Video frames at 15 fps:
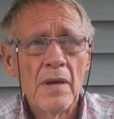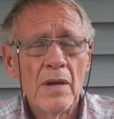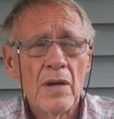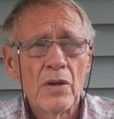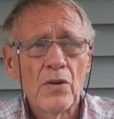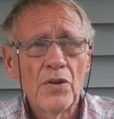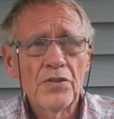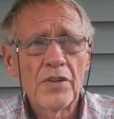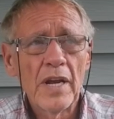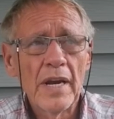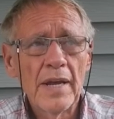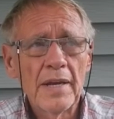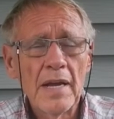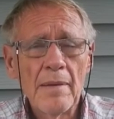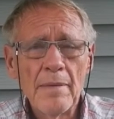Of course, I
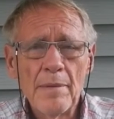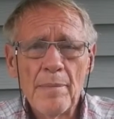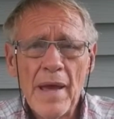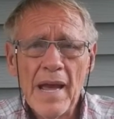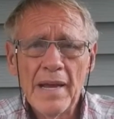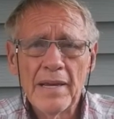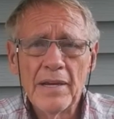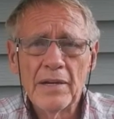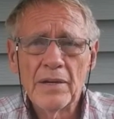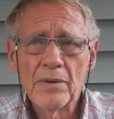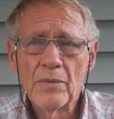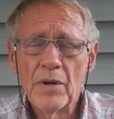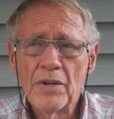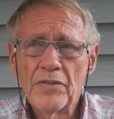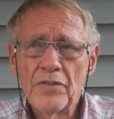like coming back here
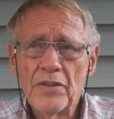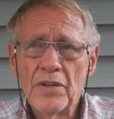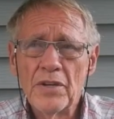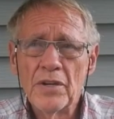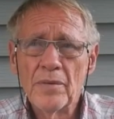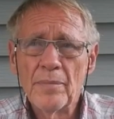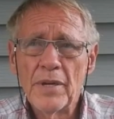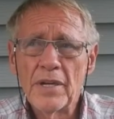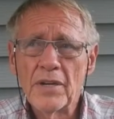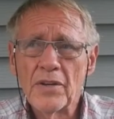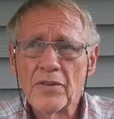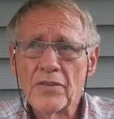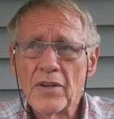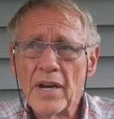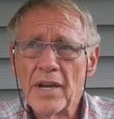once a year
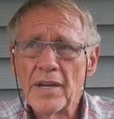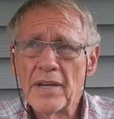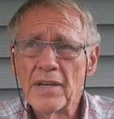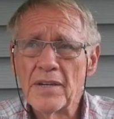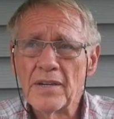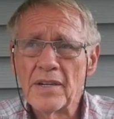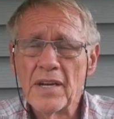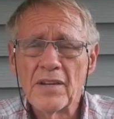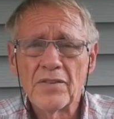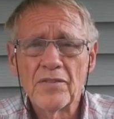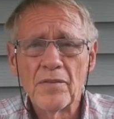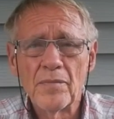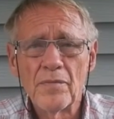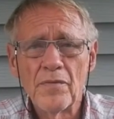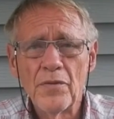because I can get
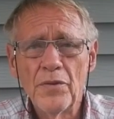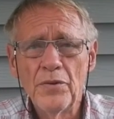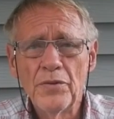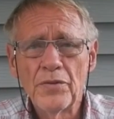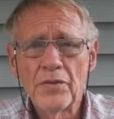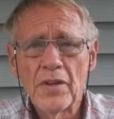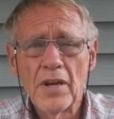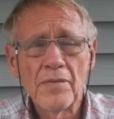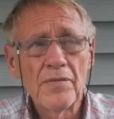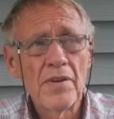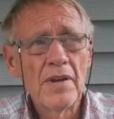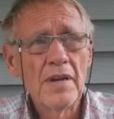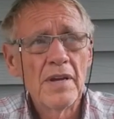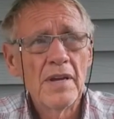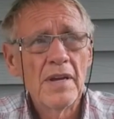some food stuff
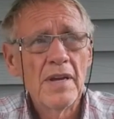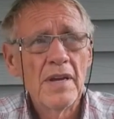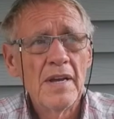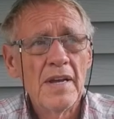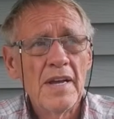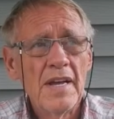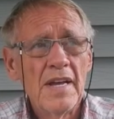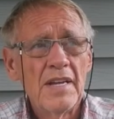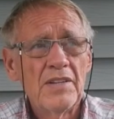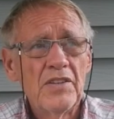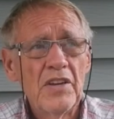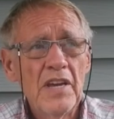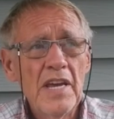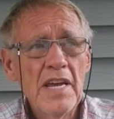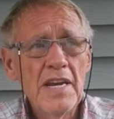to
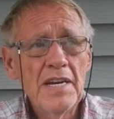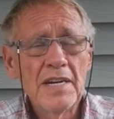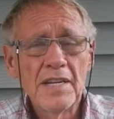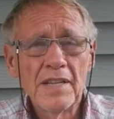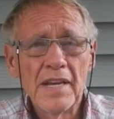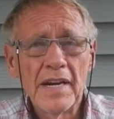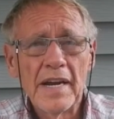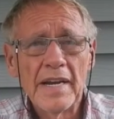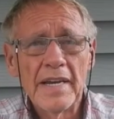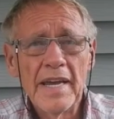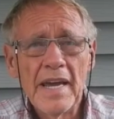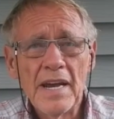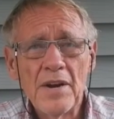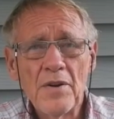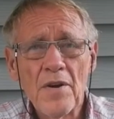eat that I
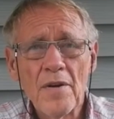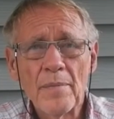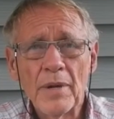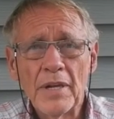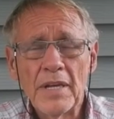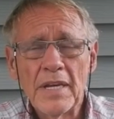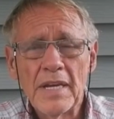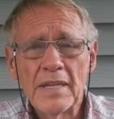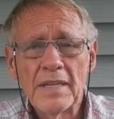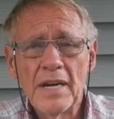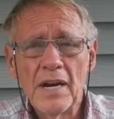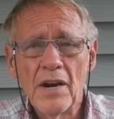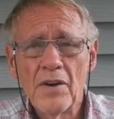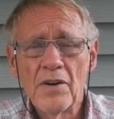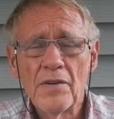can't normally get
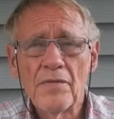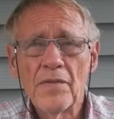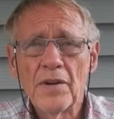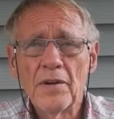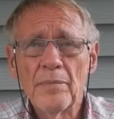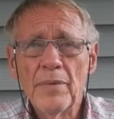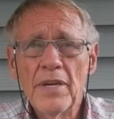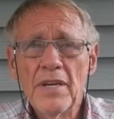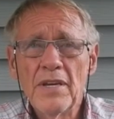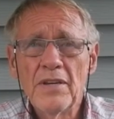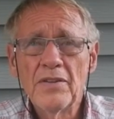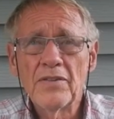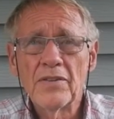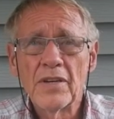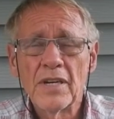there in the
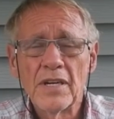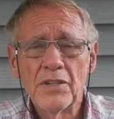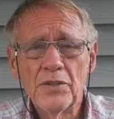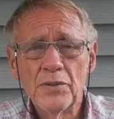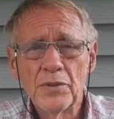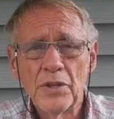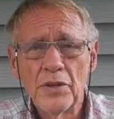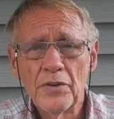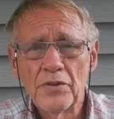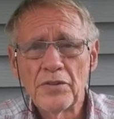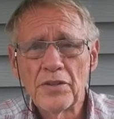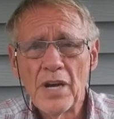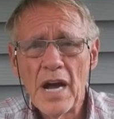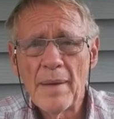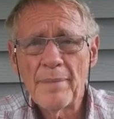Philippines, do a little
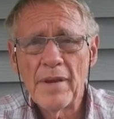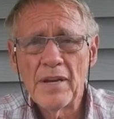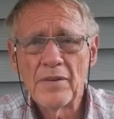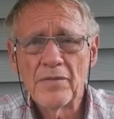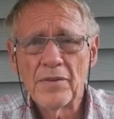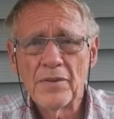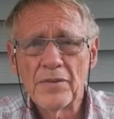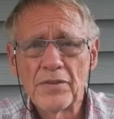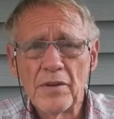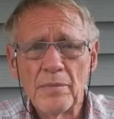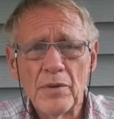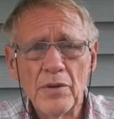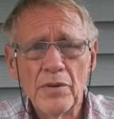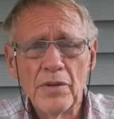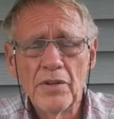shopping for some
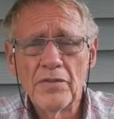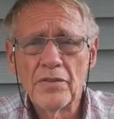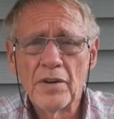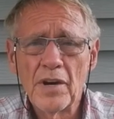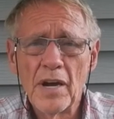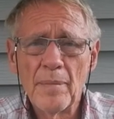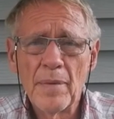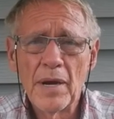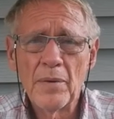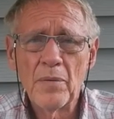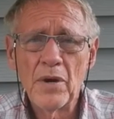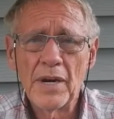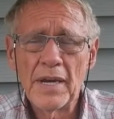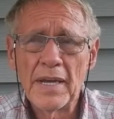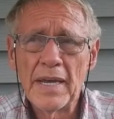goodies that I might
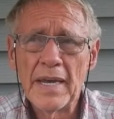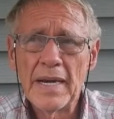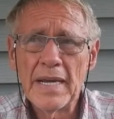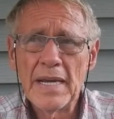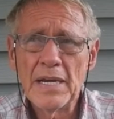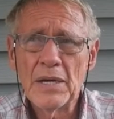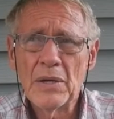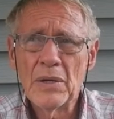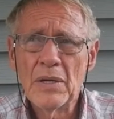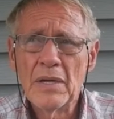want to get here